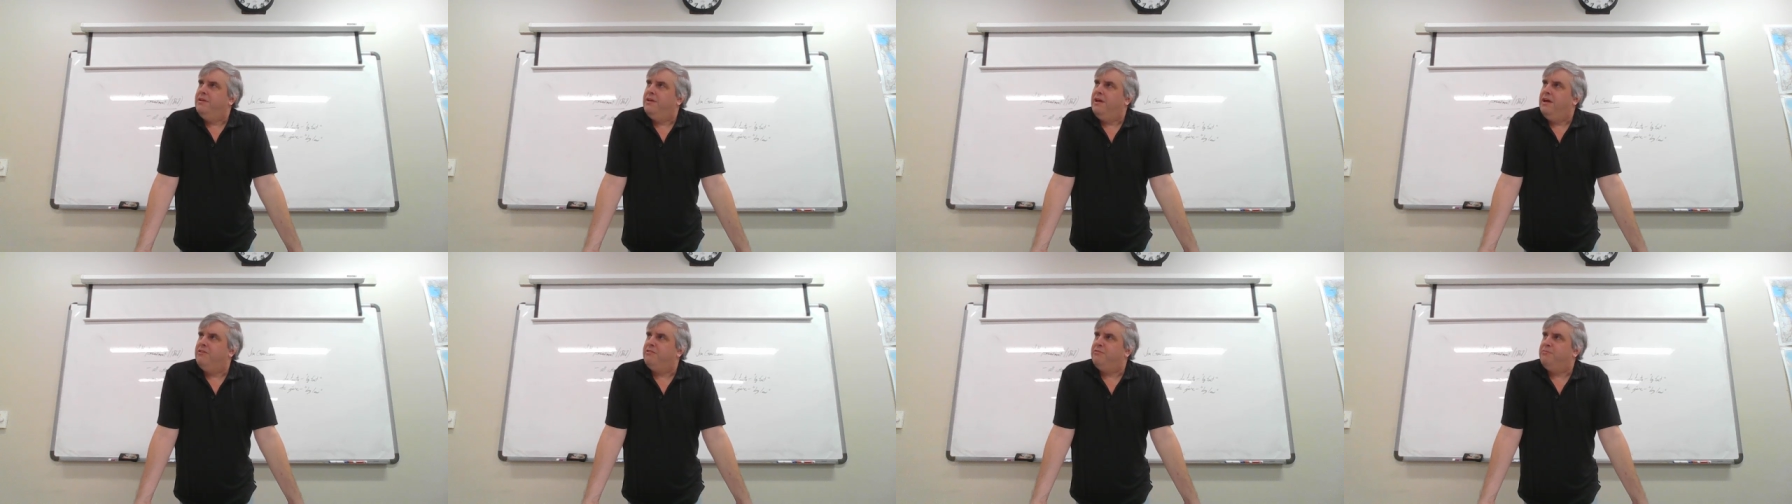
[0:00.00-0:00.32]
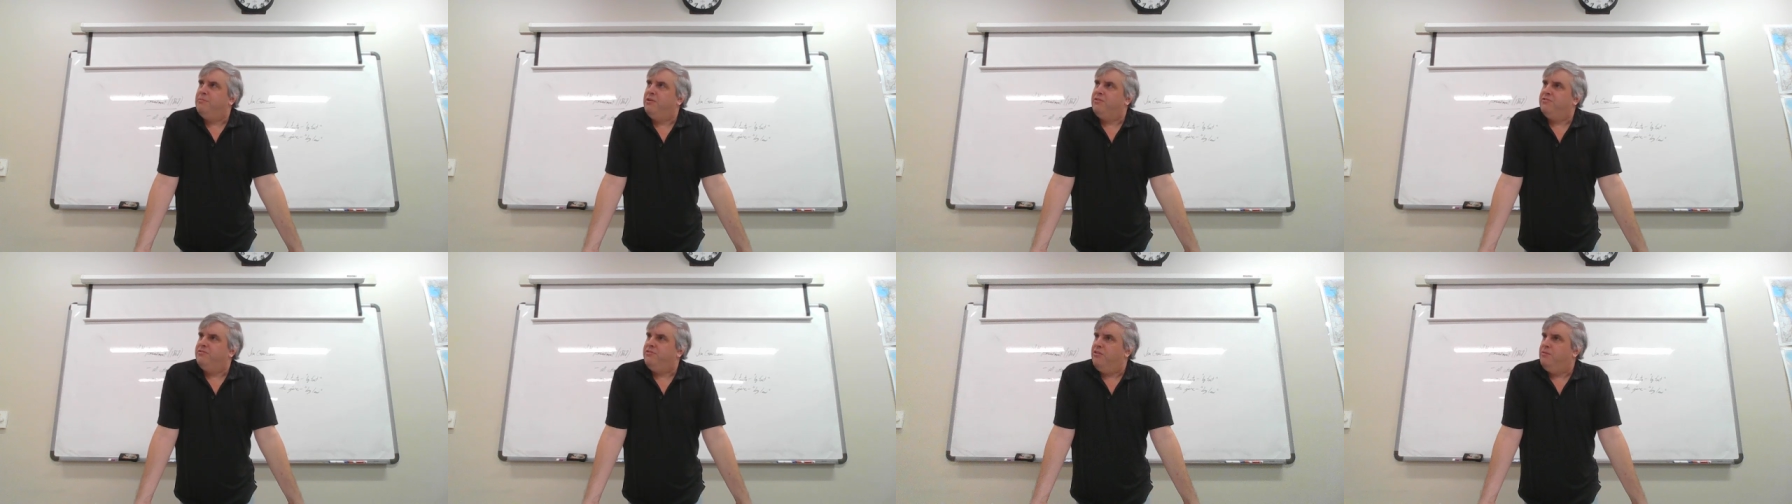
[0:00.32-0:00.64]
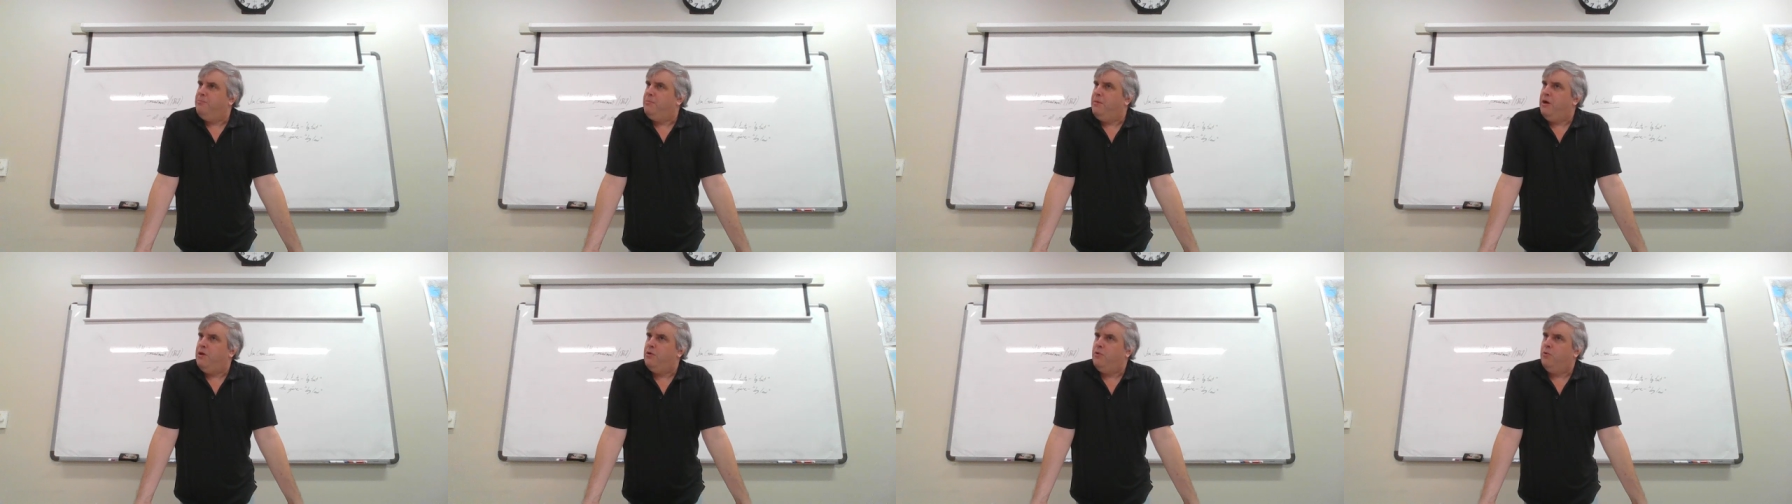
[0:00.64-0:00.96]
African Americans or
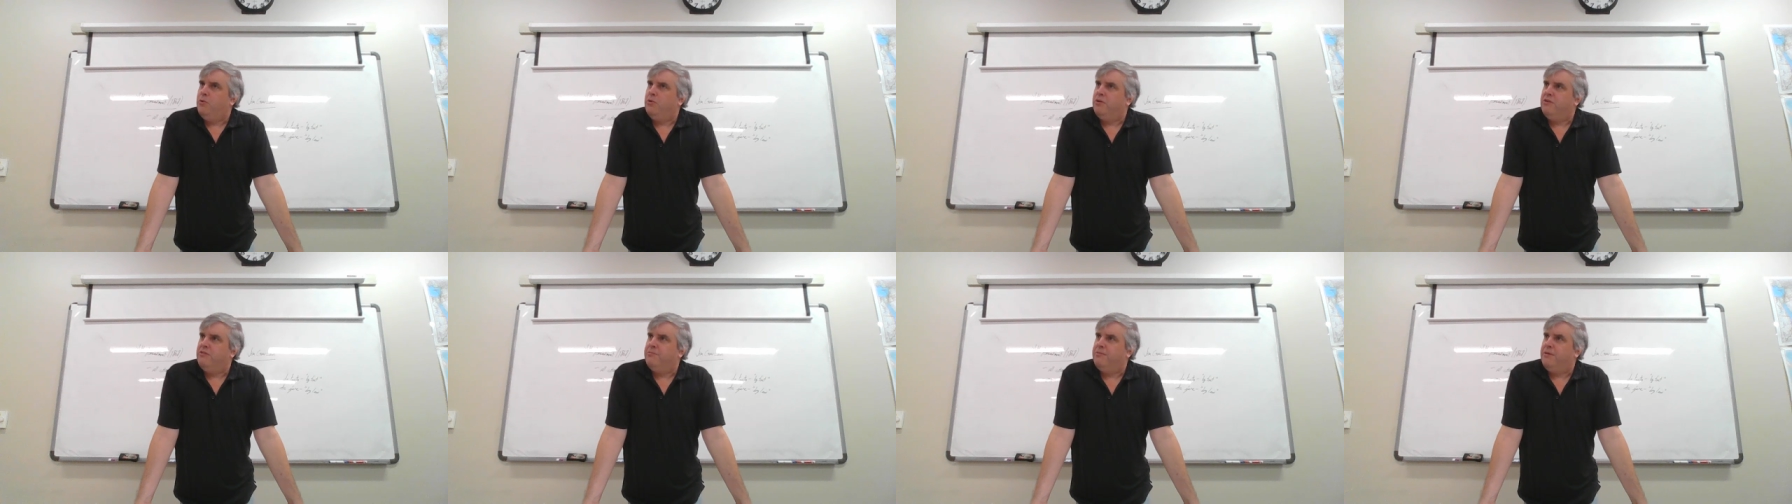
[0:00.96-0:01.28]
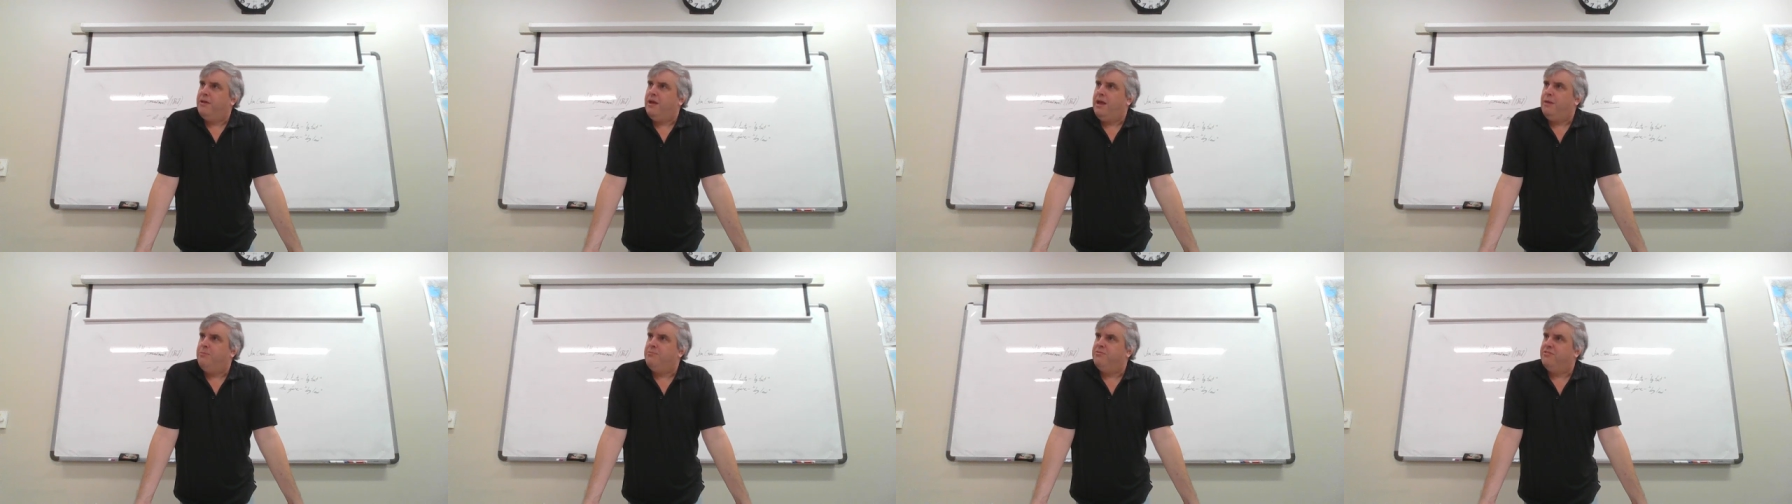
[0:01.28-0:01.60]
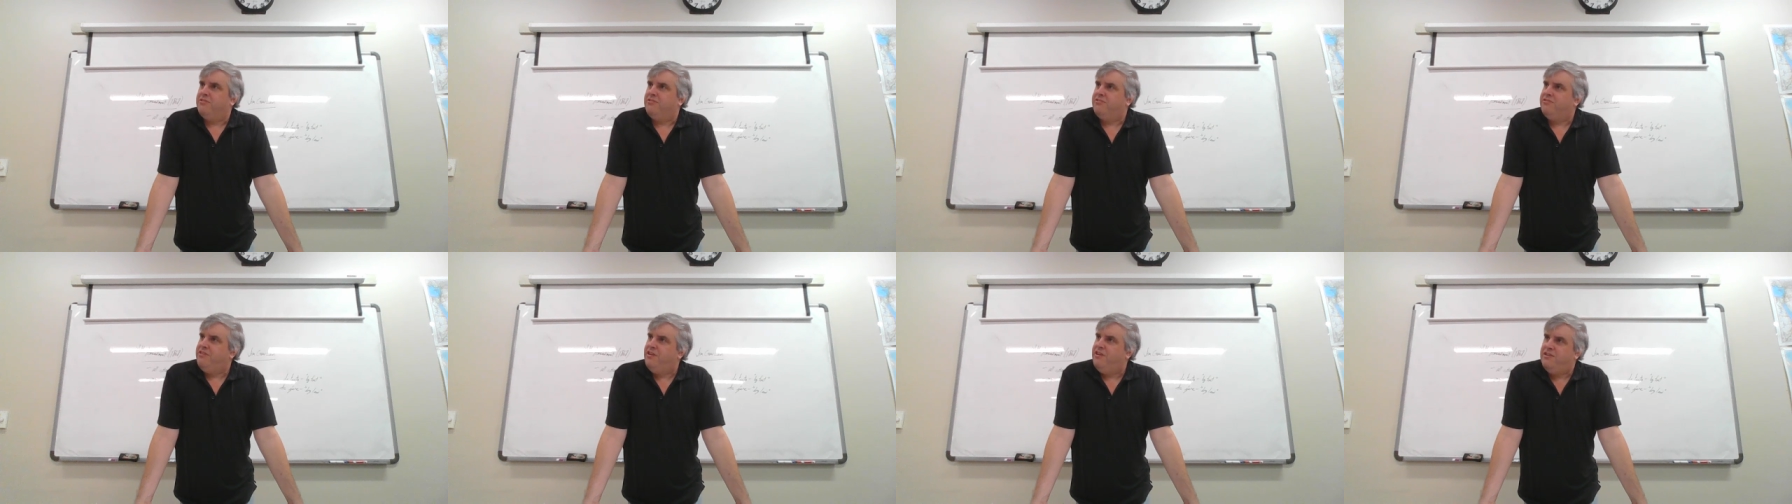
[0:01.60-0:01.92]
other minorities became
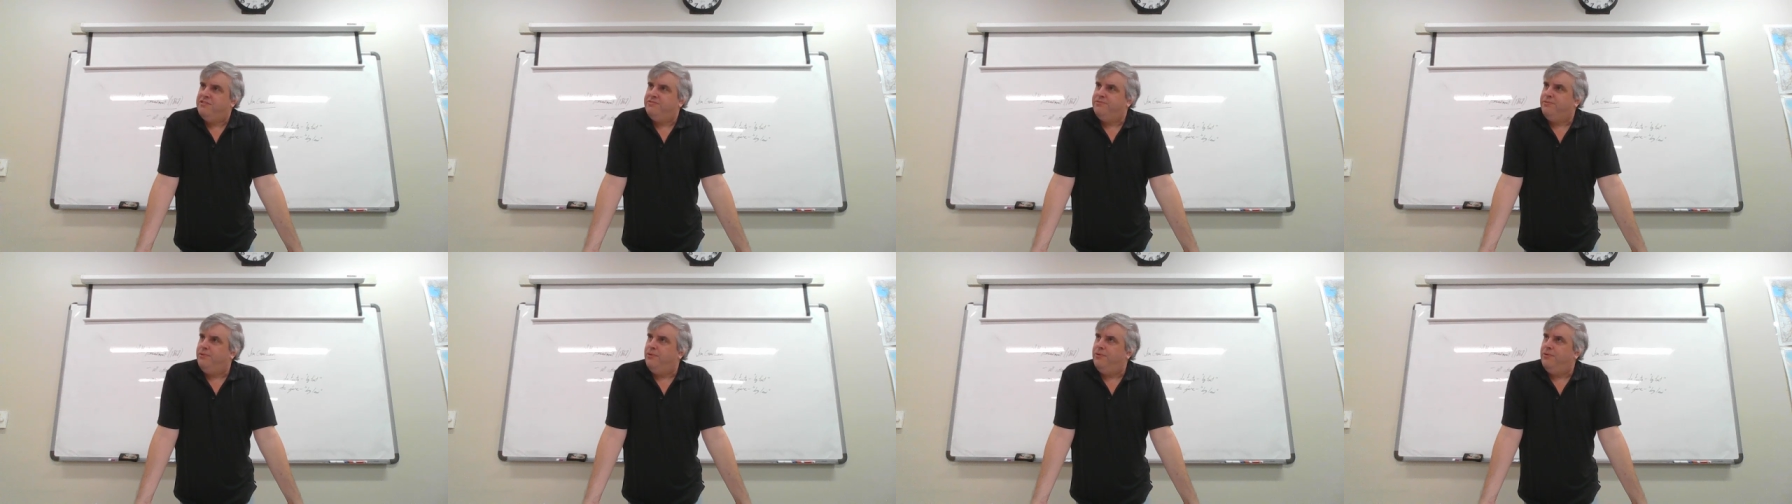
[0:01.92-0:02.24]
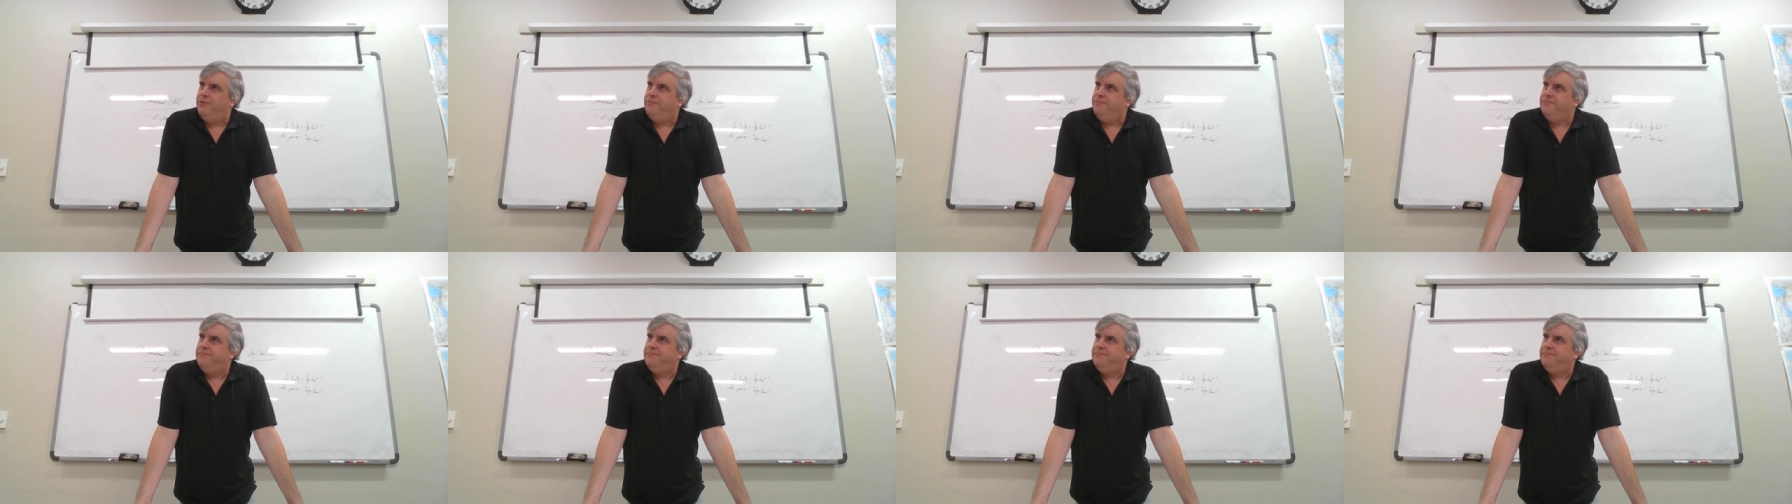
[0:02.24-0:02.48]
successful,